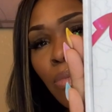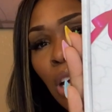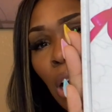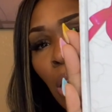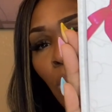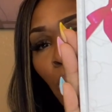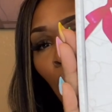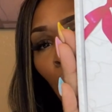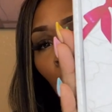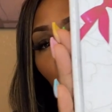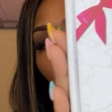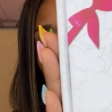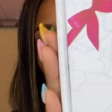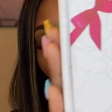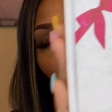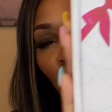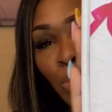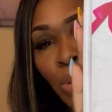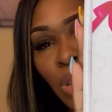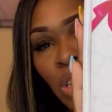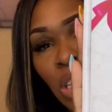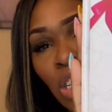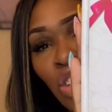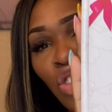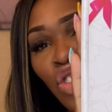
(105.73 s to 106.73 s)
not
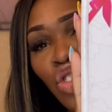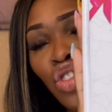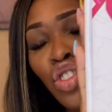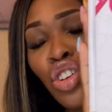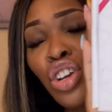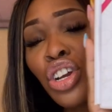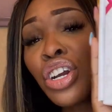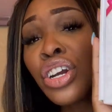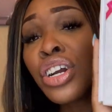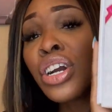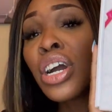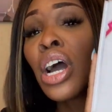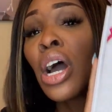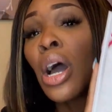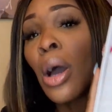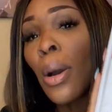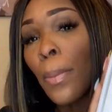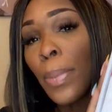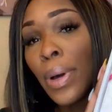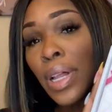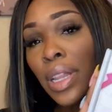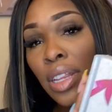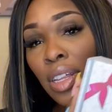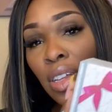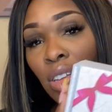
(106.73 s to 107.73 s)
100% sure,
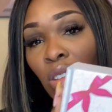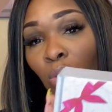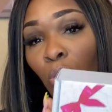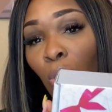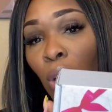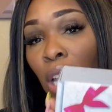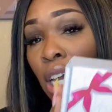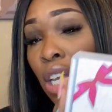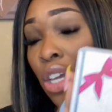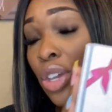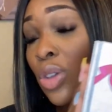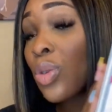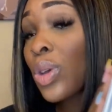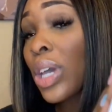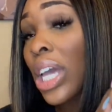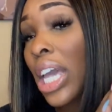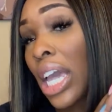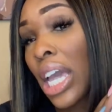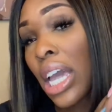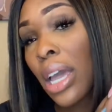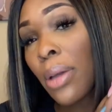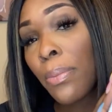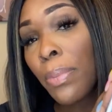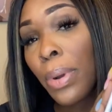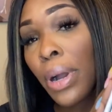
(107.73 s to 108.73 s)
but this wig you
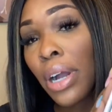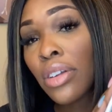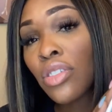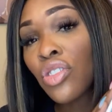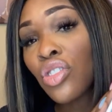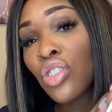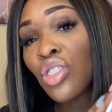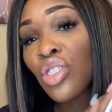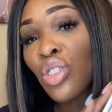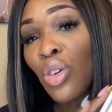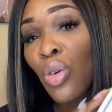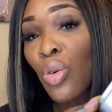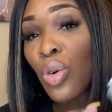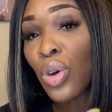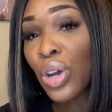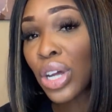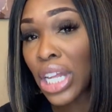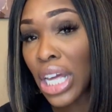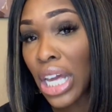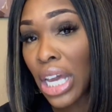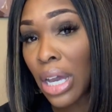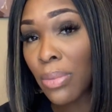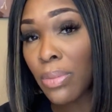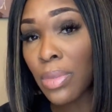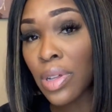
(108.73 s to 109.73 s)
can purchase on
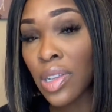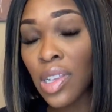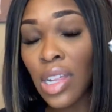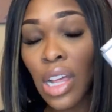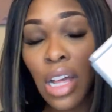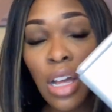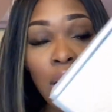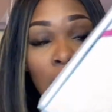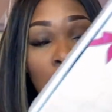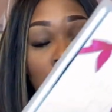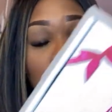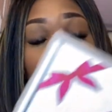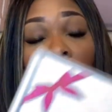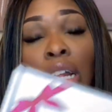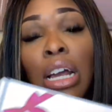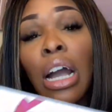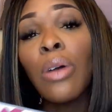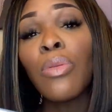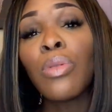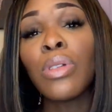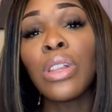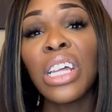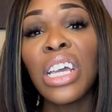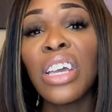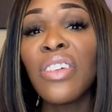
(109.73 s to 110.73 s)
Amazon, and I
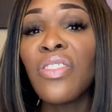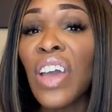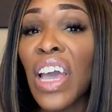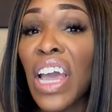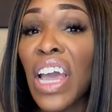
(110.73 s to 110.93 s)
will leave